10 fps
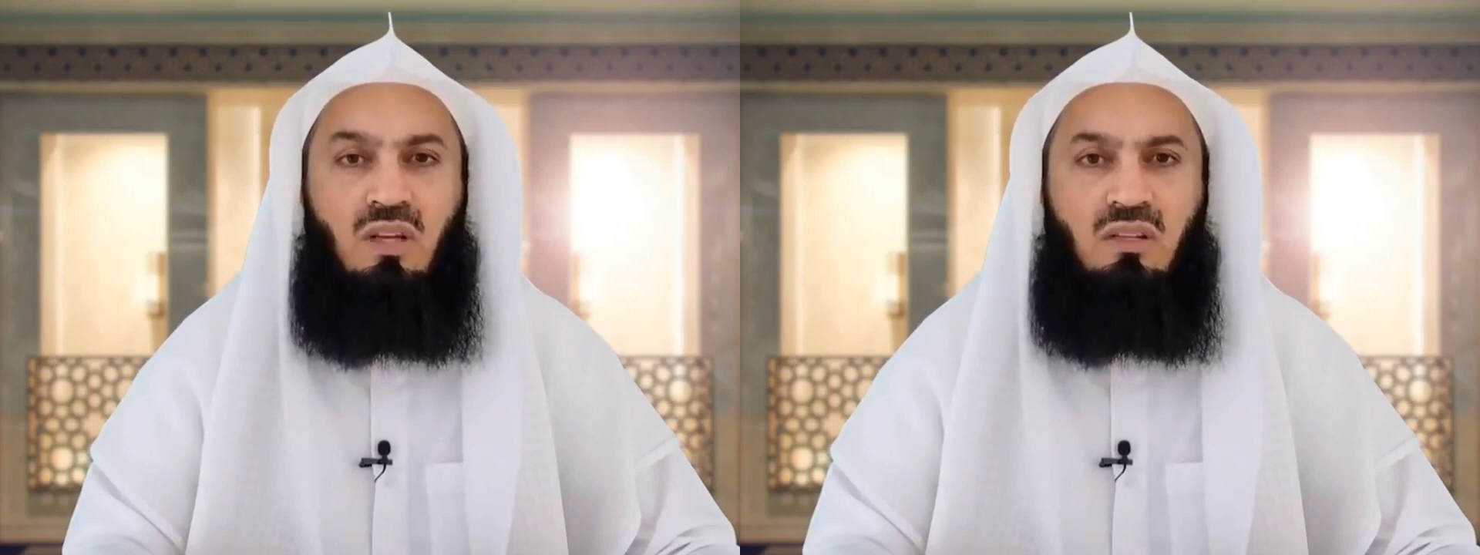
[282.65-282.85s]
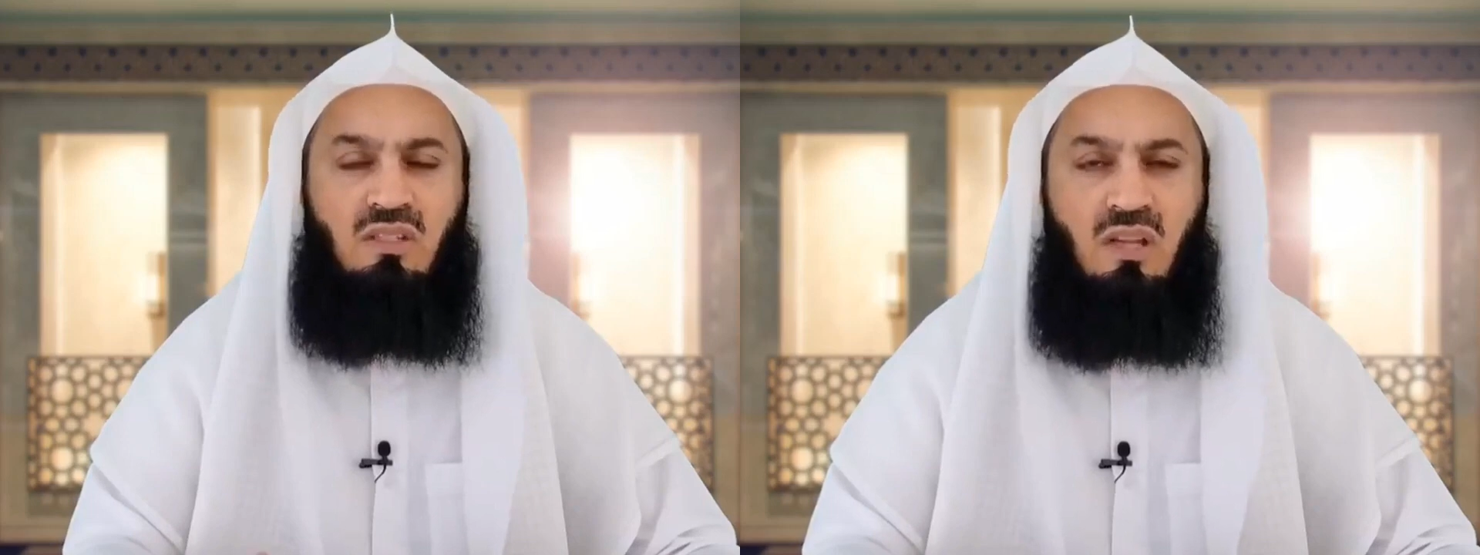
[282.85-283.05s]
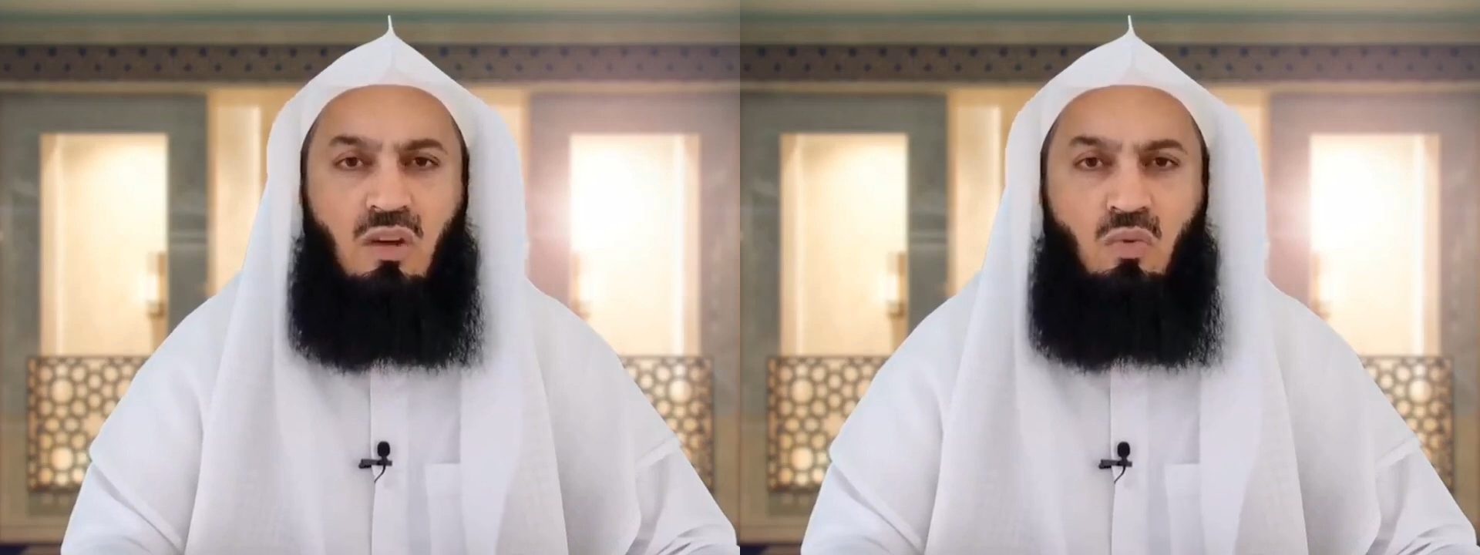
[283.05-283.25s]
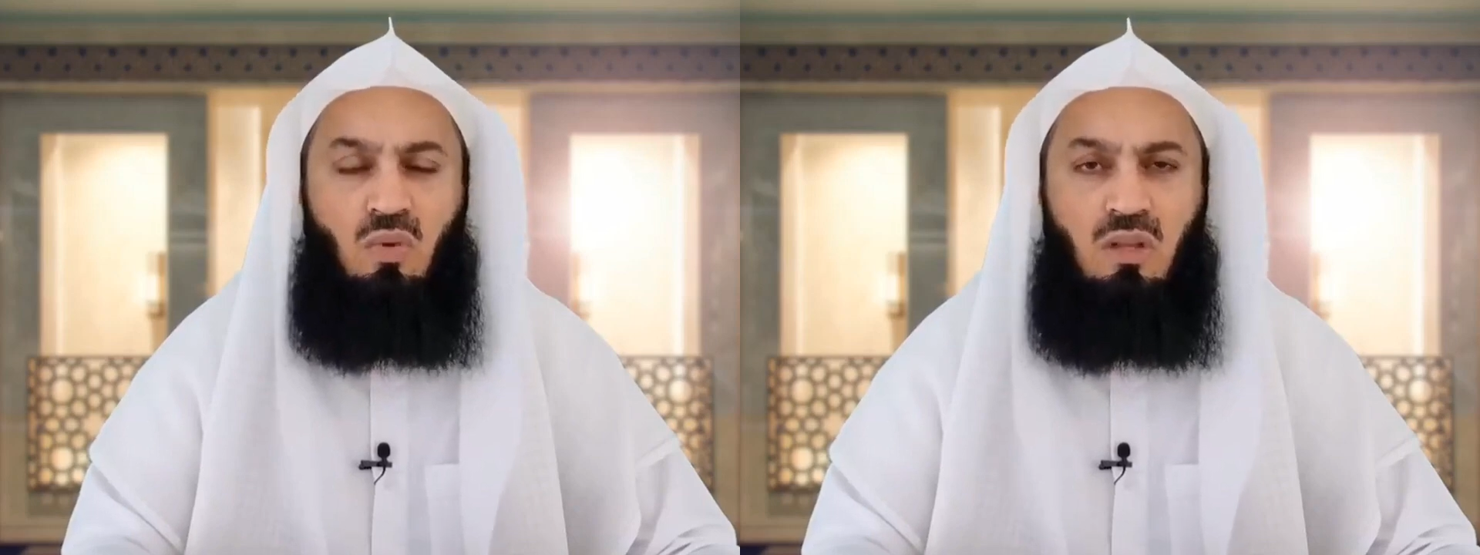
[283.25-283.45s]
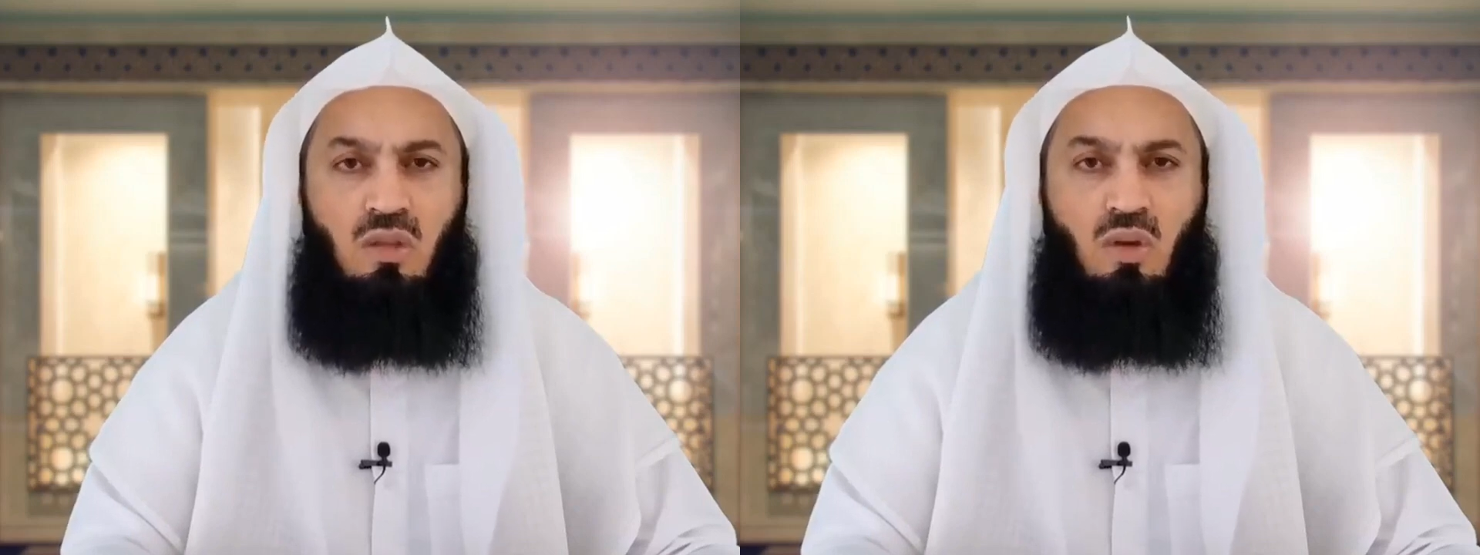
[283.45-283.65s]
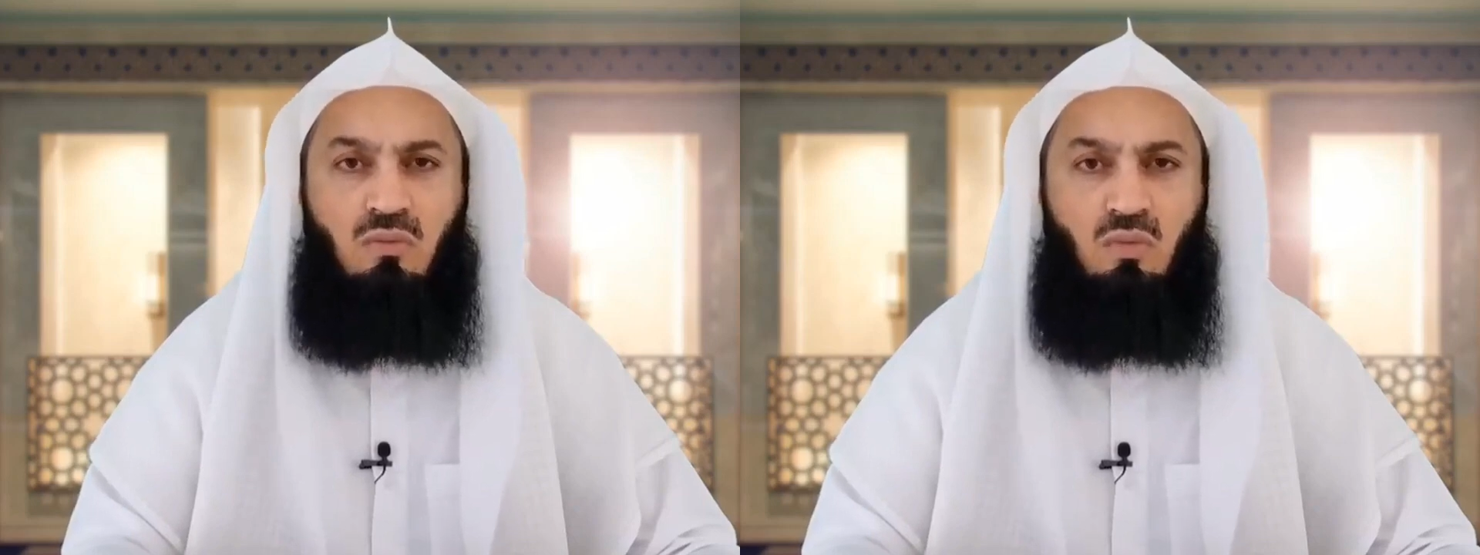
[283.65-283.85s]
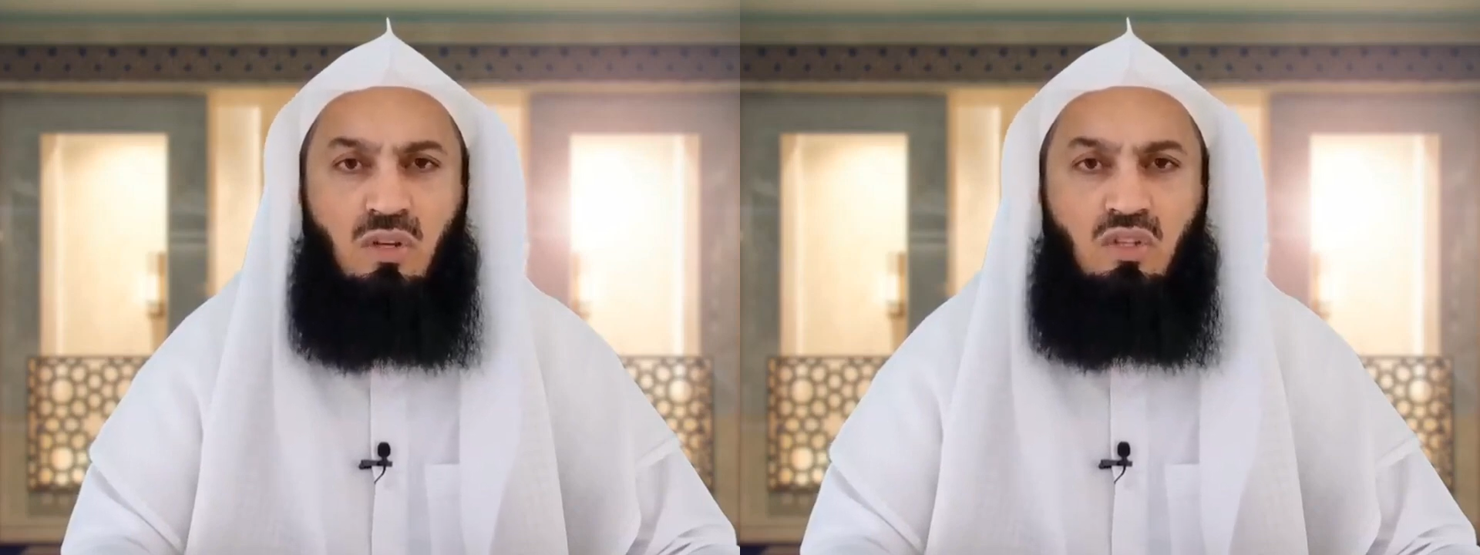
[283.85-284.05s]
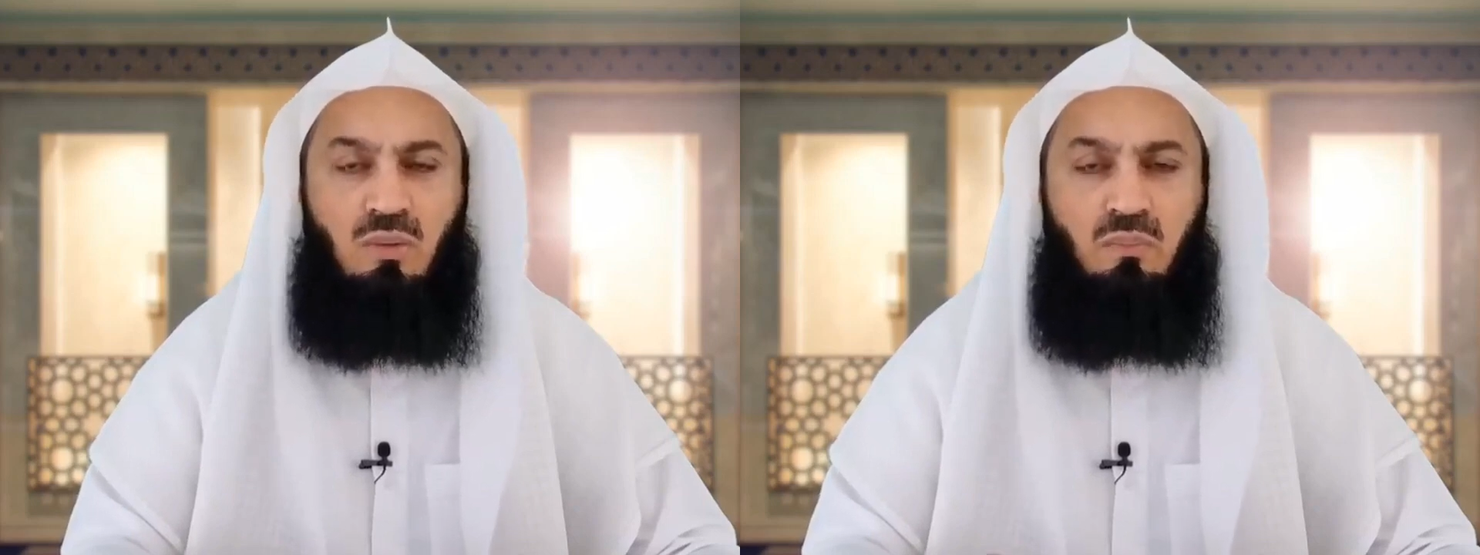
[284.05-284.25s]
There is none worthy of
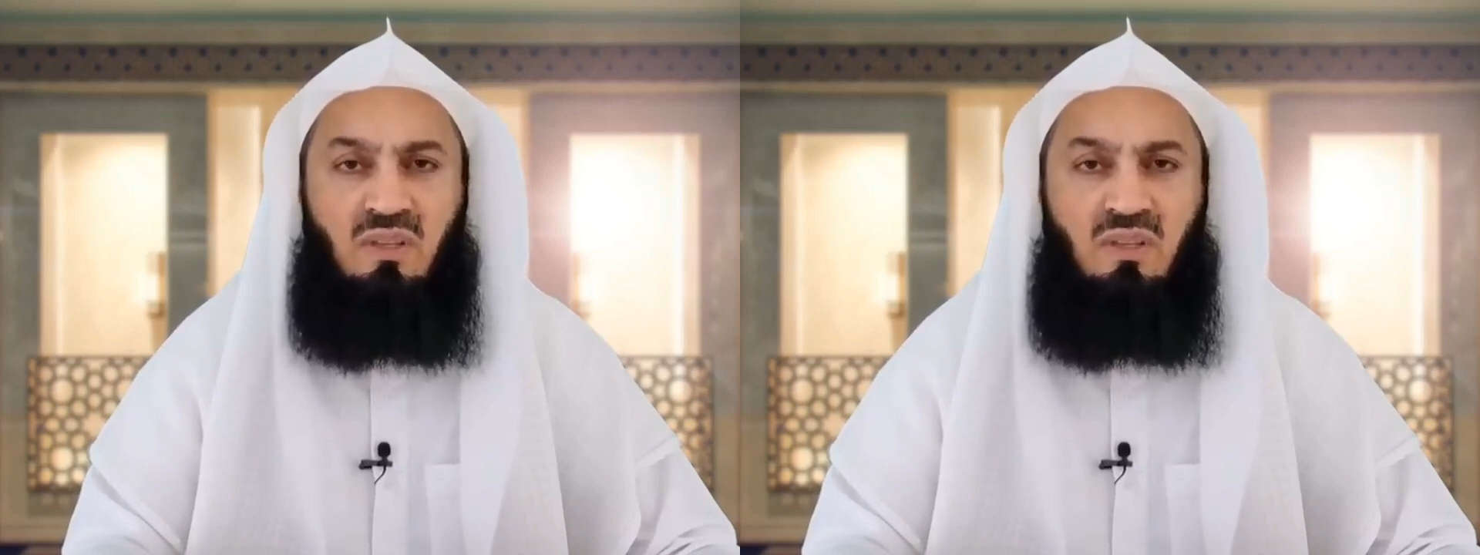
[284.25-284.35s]
worship